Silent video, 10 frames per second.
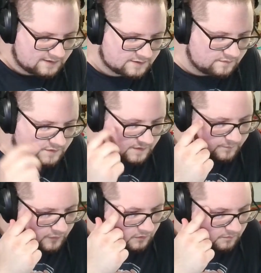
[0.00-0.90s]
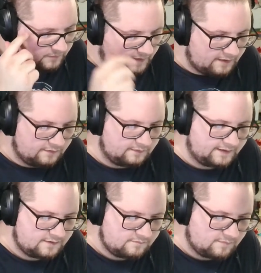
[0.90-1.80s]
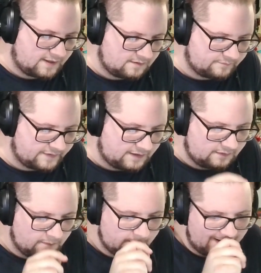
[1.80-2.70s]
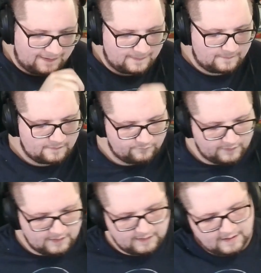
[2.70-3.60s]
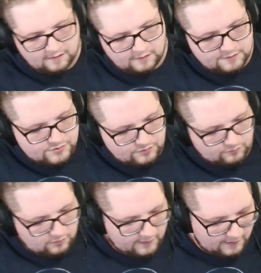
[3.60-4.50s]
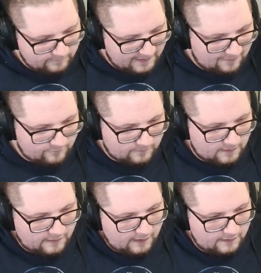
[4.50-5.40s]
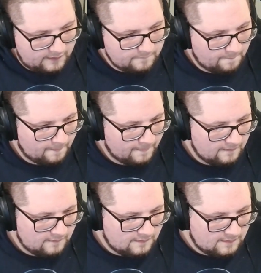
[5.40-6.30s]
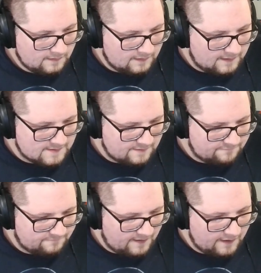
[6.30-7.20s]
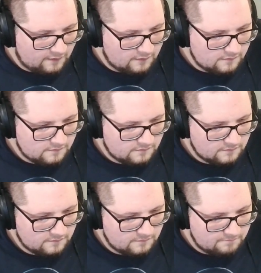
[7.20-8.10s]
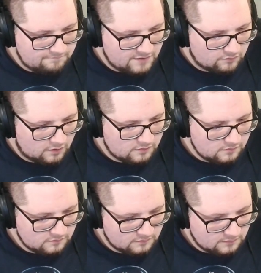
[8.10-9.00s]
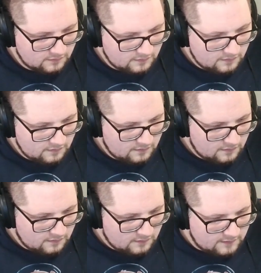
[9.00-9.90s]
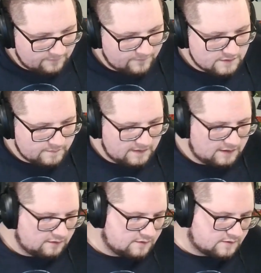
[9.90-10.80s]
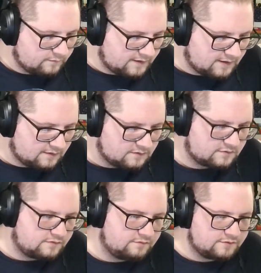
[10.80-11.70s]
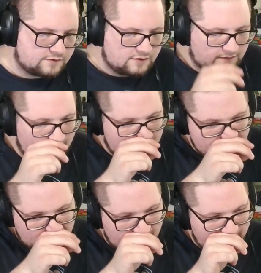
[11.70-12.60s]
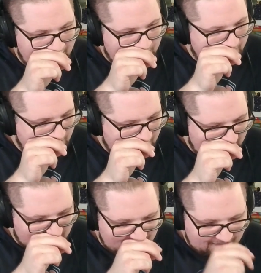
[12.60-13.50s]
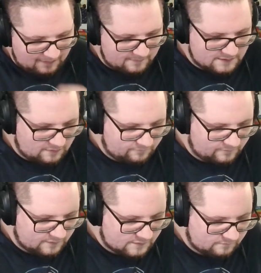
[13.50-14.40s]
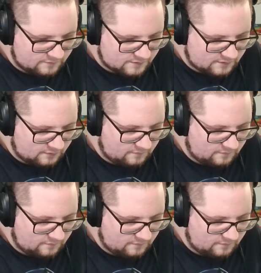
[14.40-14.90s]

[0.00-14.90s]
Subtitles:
so simple, but Litten might be okay here. If we can get our Incineroar in hand, we have the rare candy. It is a Fire Mirror. Difference being here is that we can two-shot the Charmander, but they're going to get the damage out first, so we're just going to go